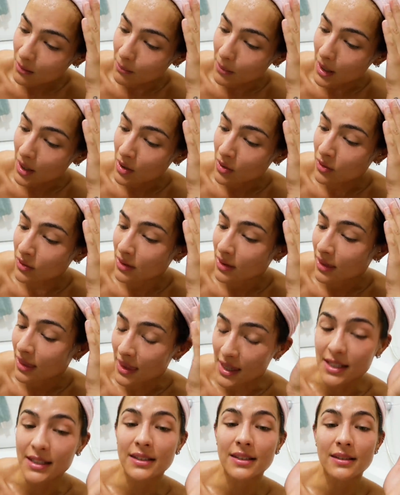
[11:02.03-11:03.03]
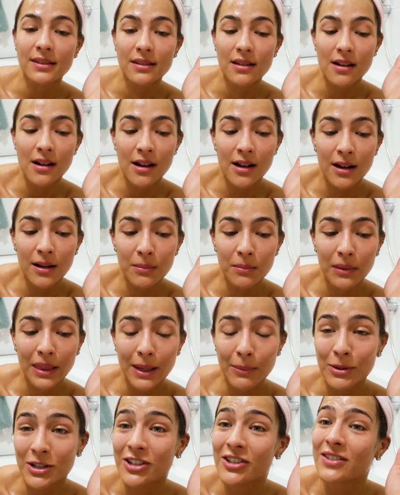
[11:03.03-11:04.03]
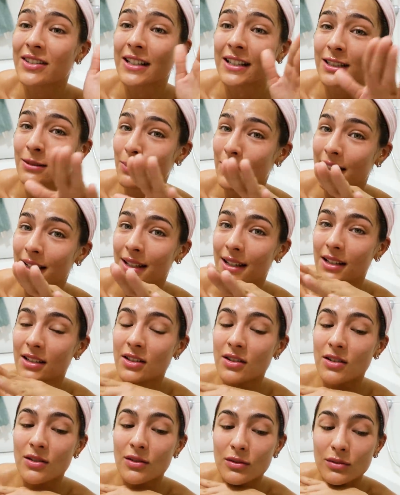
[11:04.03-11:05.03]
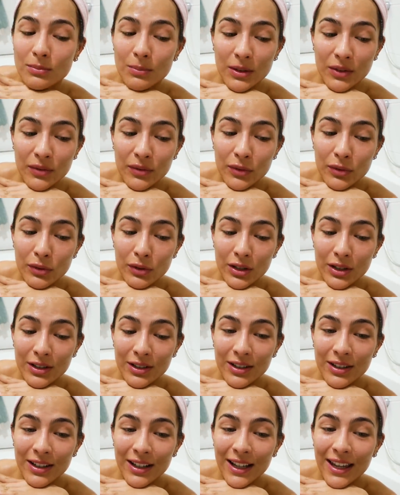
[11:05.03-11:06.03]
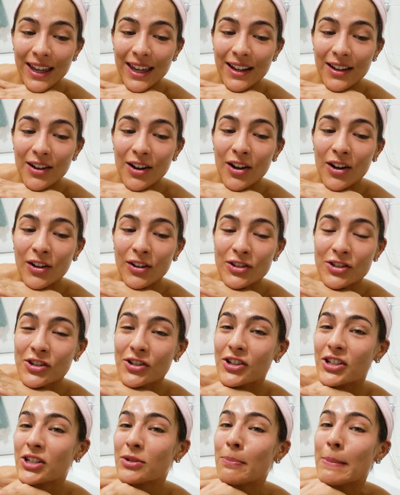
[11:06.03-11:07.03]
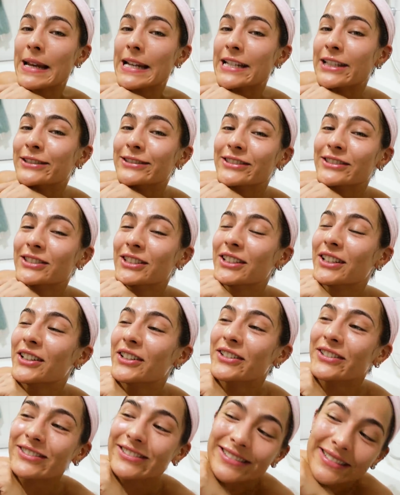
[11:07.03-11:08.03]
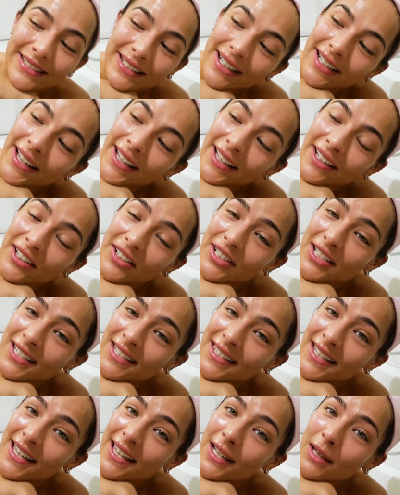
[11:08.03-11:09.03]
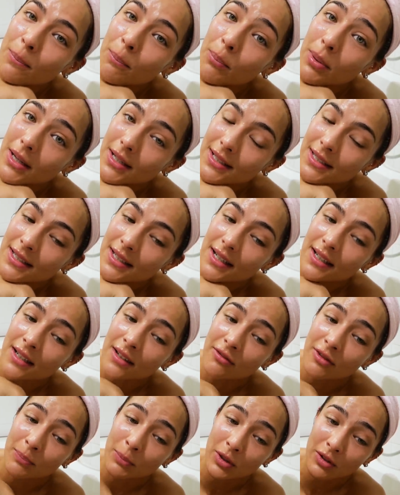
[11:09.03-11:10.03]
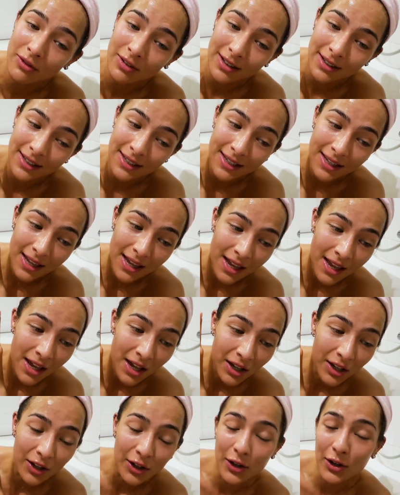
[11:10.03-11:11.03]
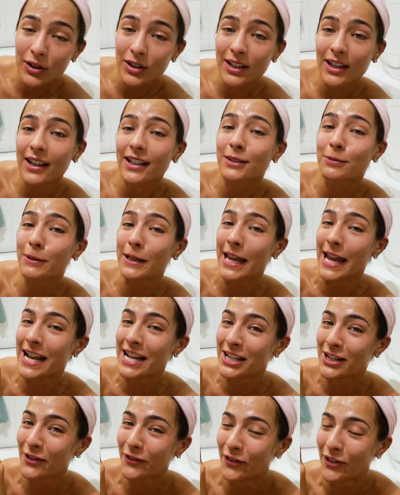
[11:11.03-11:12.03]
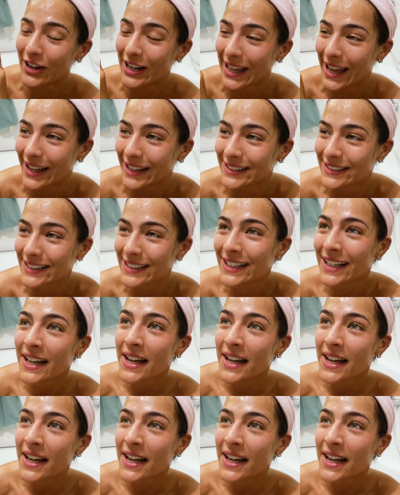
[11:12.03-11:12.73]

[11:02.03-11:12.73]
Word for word: about this. Um, let me just explain that to you before you're gonna get all judgmental, you know. I can understand, but I have a perfectly good explanation for that.